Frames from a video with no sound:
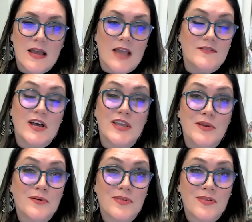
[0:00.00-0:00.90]
I've taught
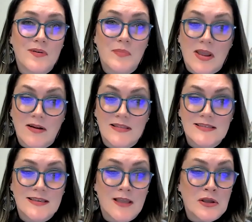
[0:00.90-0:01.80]
youth
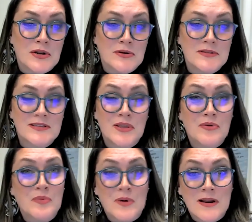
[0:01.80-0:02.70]
parents, young adults,
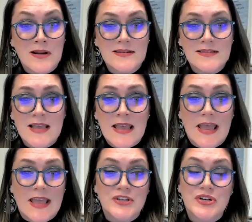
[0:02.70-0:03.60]
youth workers,
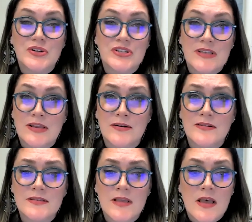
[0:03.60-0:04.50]
and church
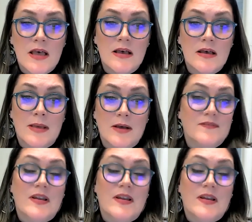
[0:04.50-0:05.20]
leaders about